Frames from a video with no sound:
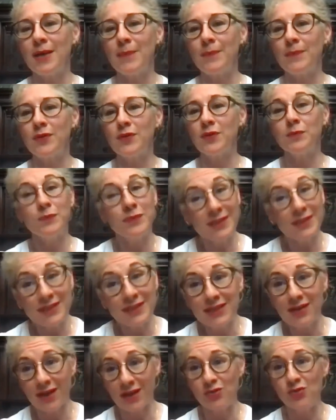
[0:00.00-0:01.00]
complete
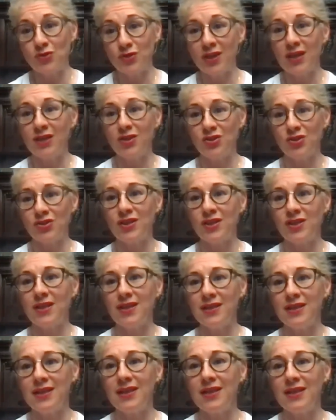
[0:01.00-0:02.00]
their education
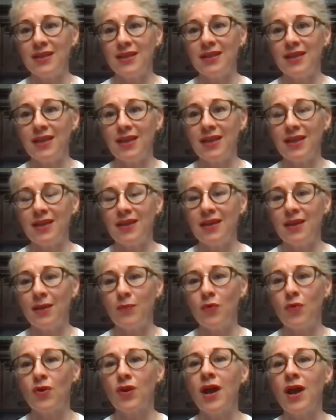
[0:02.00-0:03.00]
in a
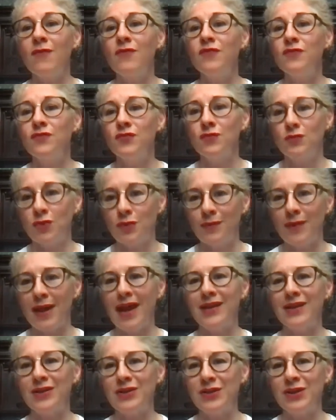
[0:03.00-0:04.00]
more comfortable
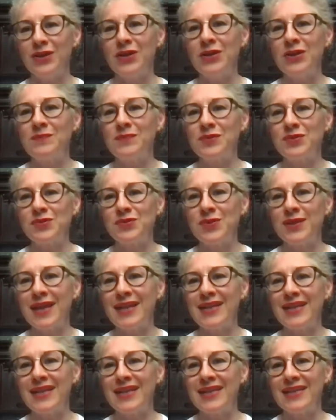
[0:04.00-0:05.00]
manner, so
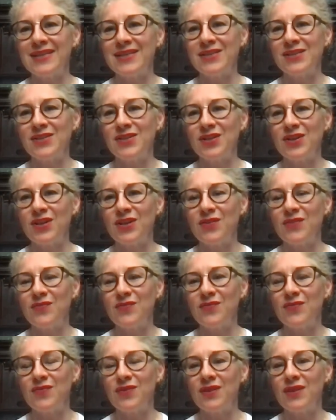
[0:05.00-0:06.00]
that they can serve
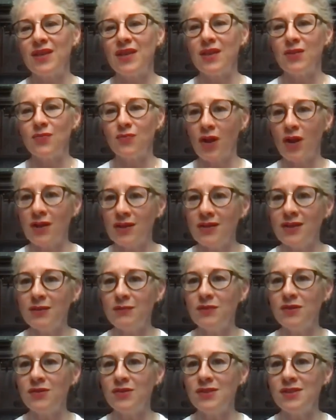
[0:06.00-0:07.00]
the Iranian
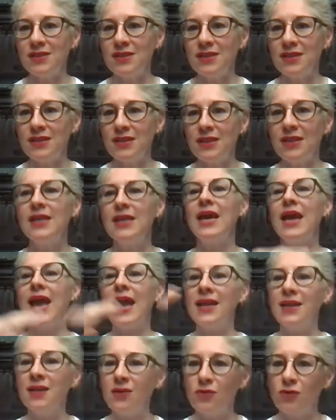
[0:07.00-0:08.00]
community
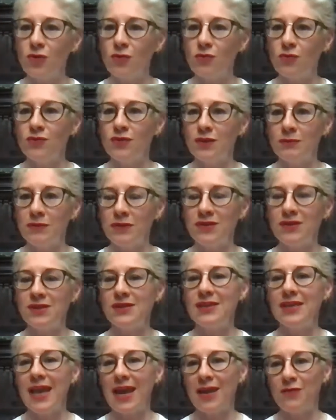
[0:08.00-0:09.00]
and the global
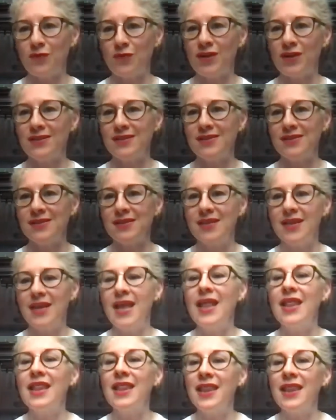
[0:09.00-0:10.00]
community at once.
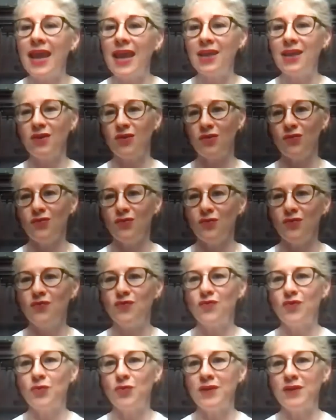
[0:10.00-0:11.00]
Thank you
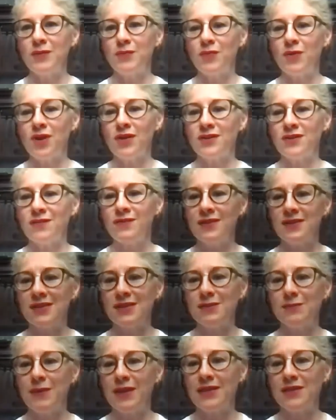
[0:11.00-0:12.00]
for being part of
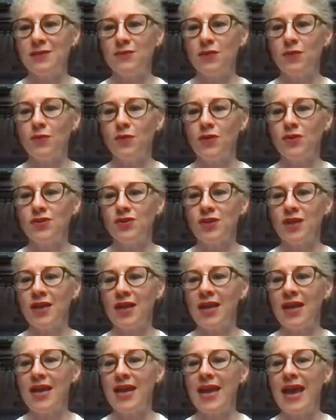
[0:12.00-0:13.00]
this space with
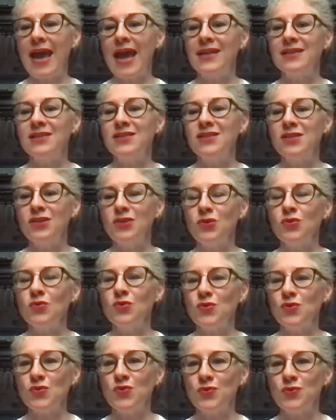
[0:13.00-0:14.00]
Persia, and see you
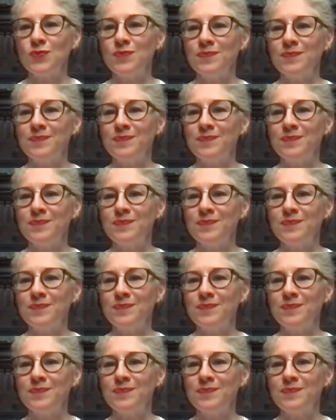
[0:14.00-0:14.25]
soon.